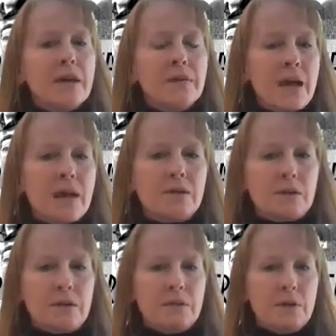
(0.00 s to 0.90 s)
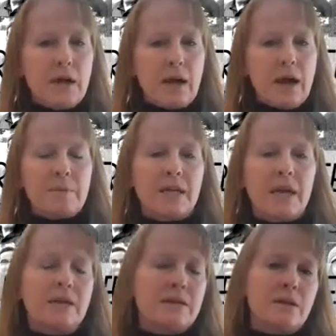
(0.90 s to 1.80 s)
that
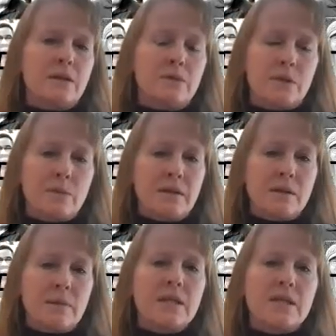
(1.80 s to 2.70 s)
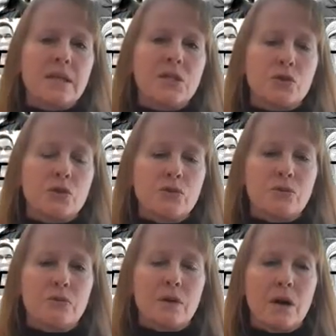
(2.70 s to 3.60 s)
abdicates the responsibility
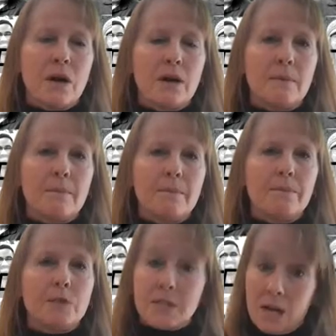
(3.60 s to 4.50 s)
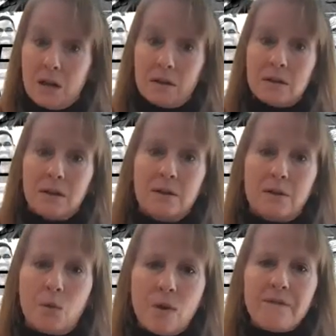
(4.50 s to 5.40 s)
to tell
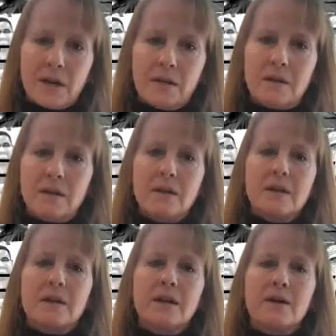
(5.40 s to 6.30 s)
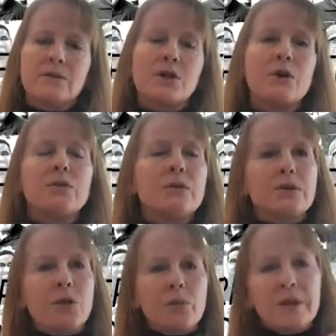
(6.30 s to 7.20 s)
the warfighter, you know. So
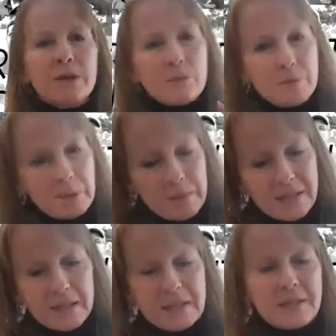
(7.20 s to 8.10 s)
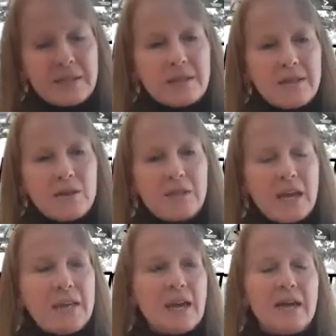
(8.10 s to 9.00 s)
we basically, you know,
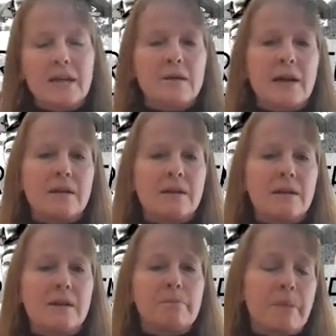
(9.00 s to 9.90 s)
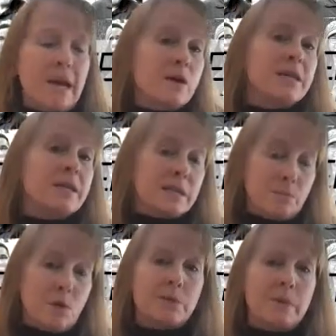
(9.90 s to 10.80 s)
take that and in the barest,
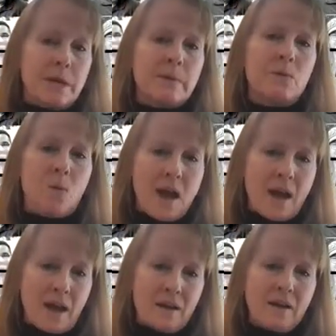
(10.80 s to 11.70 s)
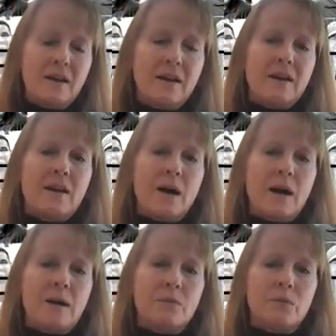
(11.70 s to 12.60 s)
most minimum way,
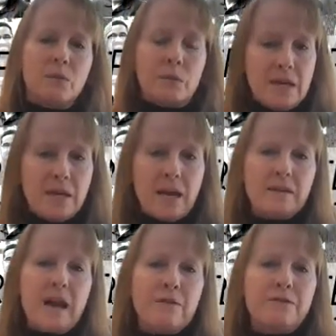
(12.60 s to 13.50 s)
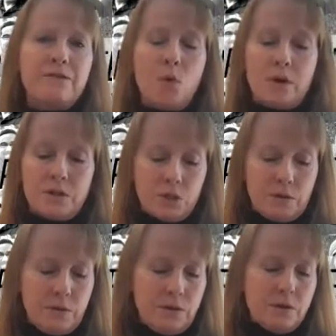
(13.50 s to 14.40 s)
remediate that for
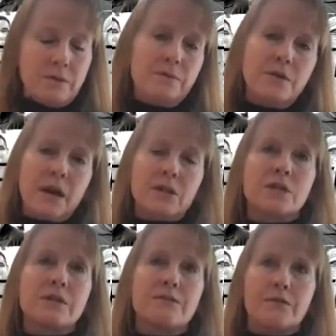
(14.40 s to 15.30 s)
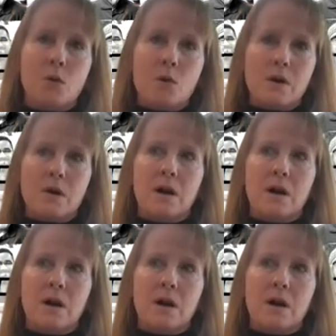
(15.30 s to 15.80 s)
not just for